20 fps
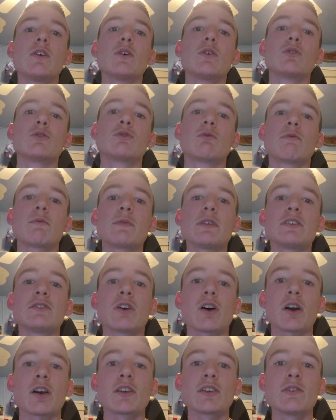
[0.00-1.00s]
So I'm going to be
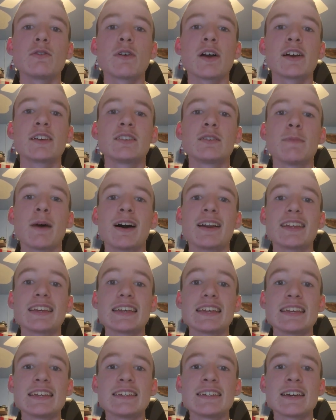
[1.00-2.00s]
talking to you guys about
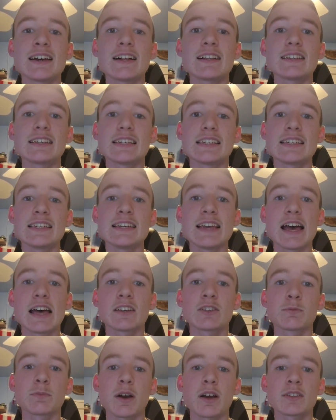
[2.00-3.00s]
Intel
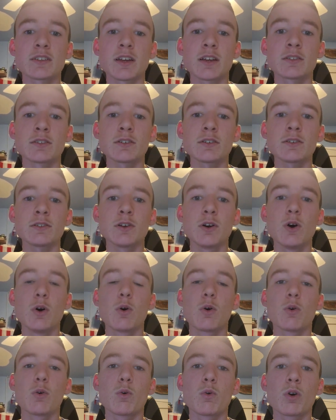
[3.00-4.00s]
ES processors
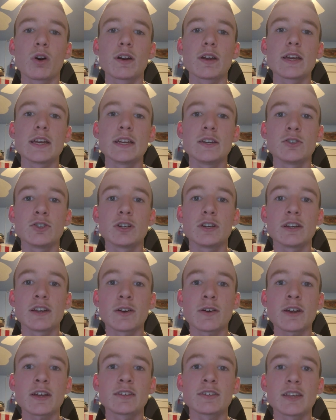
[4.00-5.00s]
or
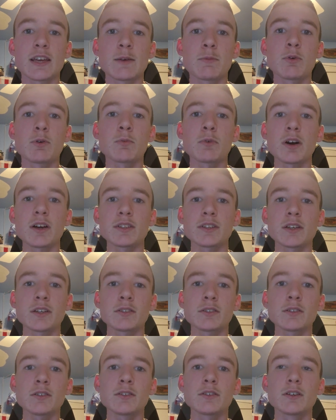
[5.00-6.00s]
engineering sample
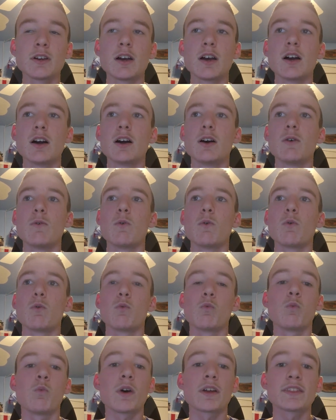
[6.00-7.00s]
processors,
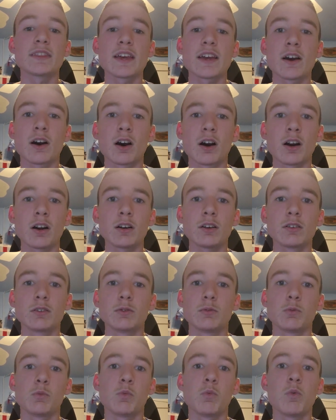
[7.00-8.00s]
what they are,
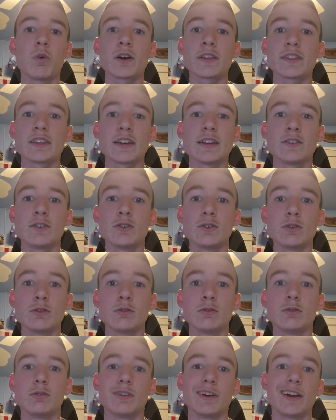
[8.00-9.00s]
what they
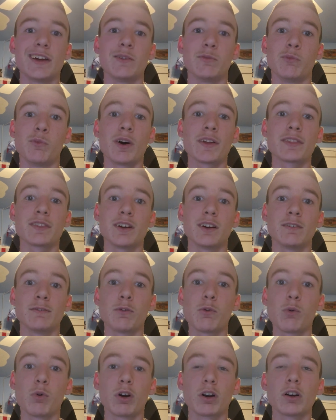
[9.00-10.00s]
do, and what they're
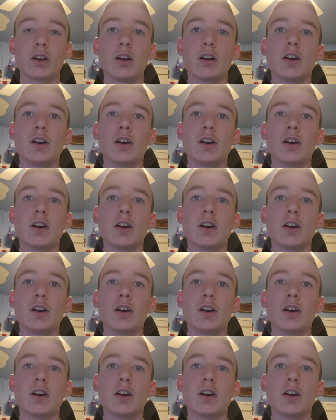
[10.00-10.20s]
for.